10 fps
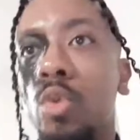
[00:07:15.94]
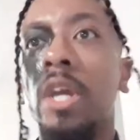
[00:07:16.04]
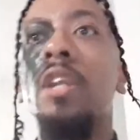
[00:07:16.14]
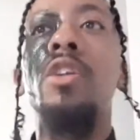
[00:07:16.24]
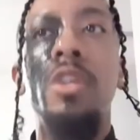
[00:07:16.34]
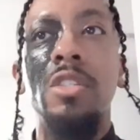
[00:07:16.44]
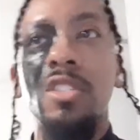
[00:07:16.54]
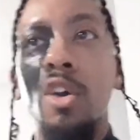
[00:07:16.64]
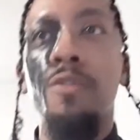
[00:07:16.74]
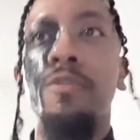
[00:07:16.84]
you hinder
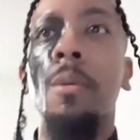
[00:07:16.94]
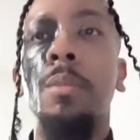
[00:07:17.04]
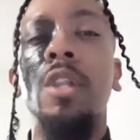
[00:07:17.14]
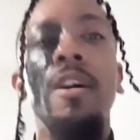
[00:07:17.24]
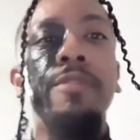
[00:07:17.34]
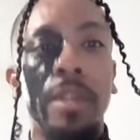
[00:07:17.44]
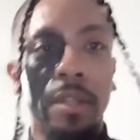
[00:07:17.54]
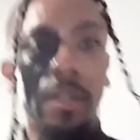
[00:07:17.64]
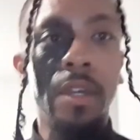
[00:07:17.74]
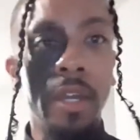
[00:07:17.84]
yourself from
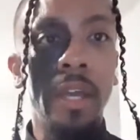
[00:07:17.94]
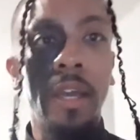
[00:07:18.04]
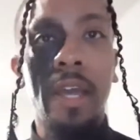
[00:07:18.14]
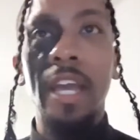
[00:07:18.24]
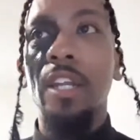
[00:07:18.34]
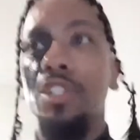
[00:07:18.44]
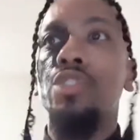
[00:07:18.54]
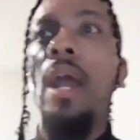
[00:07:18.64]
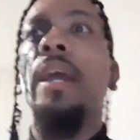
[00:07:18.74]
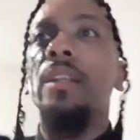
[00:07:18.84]
loving and
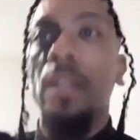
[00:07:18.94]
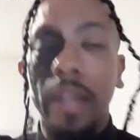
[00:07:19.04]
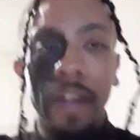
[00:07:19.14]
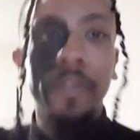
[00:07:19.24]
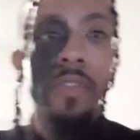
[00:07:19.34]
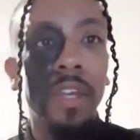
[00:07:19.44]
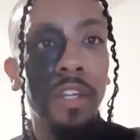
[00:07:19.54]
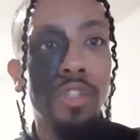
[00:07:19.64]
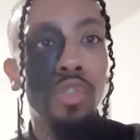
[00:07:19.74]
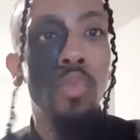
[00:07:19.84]
attracting
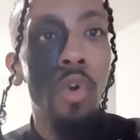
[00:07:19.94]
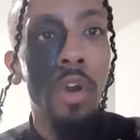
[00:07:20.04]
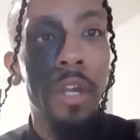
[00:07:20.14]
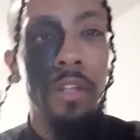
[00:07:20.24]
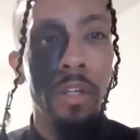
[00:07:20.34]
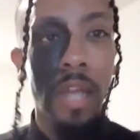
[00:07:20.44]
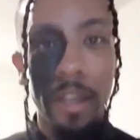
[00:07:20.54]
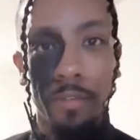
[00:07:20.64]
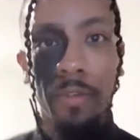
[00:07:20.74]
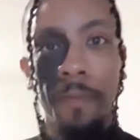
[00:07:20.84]
everything that you want in your
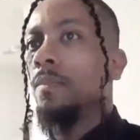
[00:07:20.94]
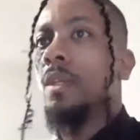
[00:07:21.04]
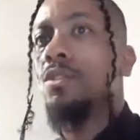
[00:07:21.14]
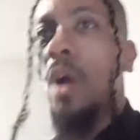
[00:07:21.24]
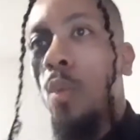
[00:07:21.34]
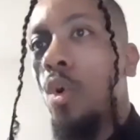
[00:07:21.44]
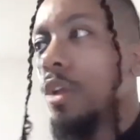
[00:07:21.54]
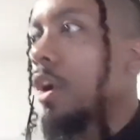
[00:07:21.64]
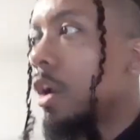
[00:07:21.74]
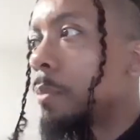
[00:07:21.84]
life. So I
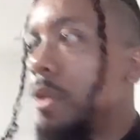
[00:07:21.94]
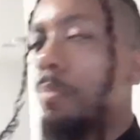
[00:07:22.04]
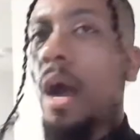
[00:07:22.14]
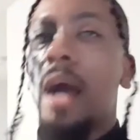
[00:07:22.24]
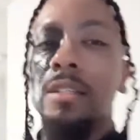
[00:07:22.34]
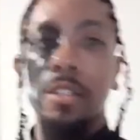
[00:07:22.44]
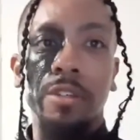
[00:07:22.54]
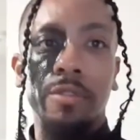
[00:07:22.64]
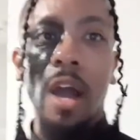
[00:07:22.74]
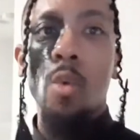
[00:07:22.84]
want y'all to be
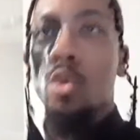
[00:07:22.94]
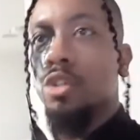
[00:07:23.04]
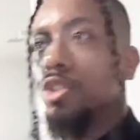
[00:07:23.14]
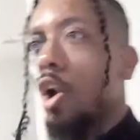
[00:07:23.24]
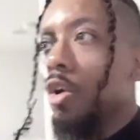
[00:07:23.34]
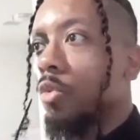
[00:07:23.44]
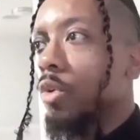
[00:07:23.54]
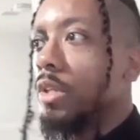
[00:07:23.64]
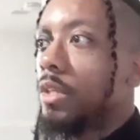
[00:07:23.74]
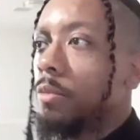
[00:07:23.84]
positive. I want y'all to
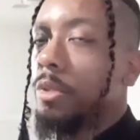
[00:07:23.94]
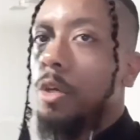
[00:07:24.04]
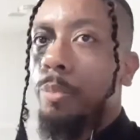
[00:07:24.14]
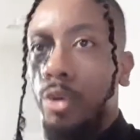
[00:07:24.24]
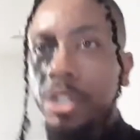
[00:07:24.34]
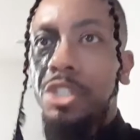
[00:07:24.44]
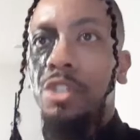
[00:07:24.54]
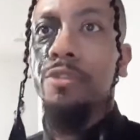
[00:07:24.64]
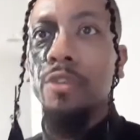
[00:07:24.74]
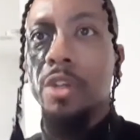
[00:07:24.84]
really be
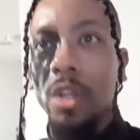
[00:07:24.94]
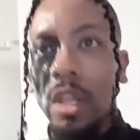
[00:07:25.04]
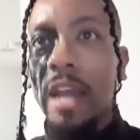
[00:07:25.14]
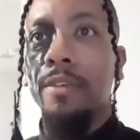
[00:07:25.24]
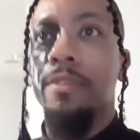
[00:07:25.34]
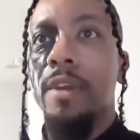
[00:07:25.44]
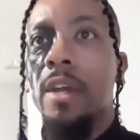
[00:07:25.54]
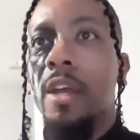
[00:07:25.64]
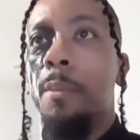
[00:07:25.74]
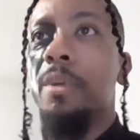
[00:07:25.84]
appreciative for your life.
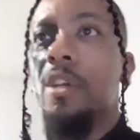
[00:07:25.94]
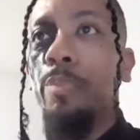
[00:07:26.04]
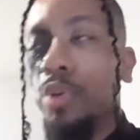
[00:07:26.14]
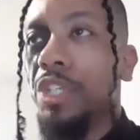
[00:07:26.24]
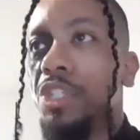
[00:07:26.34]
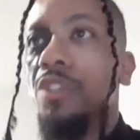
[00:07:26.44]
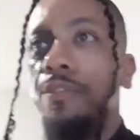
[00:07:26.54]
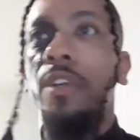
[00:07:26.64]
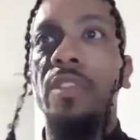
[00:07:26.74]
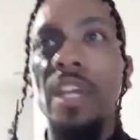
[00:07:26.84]
Be
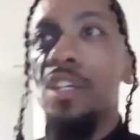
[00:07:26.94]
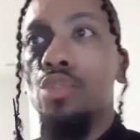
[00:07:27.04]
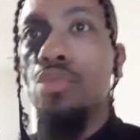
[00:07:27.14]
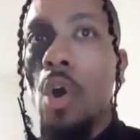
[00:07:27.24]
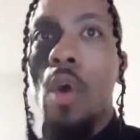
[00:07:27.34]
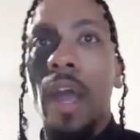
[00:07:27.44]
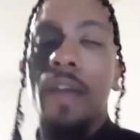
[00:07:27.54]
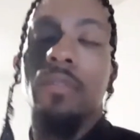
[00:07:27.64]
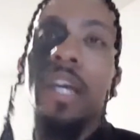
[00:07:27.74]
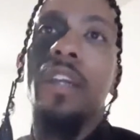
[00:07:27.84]
appreciative for the things you don't
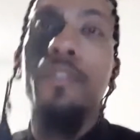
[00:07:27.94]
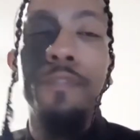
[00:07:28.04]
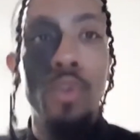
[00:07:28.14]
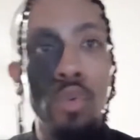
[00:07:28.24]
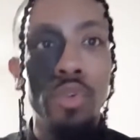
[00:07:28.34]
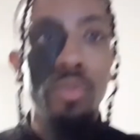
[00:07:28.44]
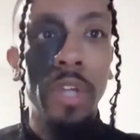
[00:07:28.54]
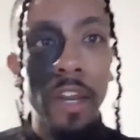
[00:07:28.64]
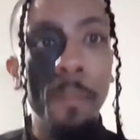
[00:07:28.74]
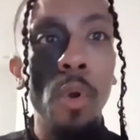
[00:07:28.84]
have. Let it fuel you.
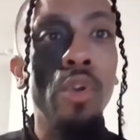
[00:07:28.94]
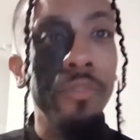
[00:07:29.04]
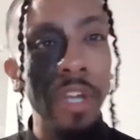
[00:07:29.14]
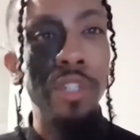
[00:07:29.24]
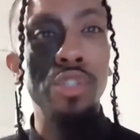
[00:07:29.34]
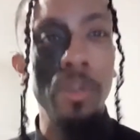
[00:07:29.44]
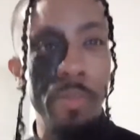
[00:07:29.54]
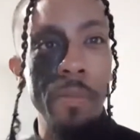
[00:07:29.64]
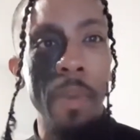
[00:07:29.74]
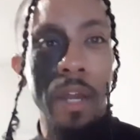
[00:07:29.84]
Let it motivate you to
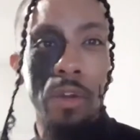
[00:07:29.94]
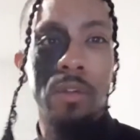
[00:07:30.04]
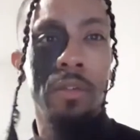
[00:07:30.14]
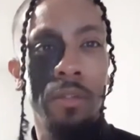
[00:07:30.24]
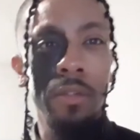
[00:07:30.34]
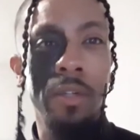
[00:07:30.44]
be better.